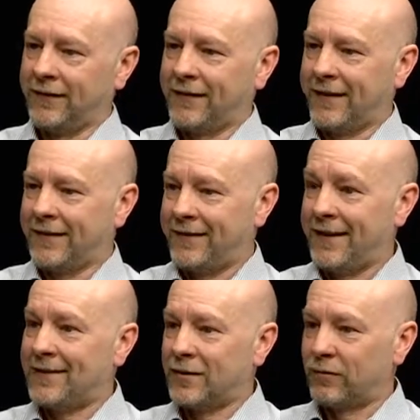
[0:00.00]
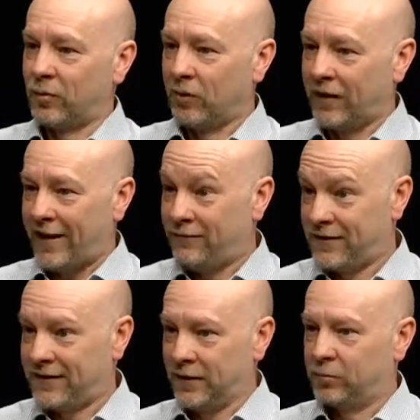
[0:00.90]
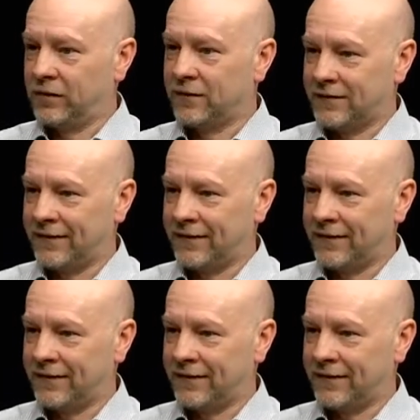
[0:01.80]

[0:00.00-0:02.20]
gather data from everything, because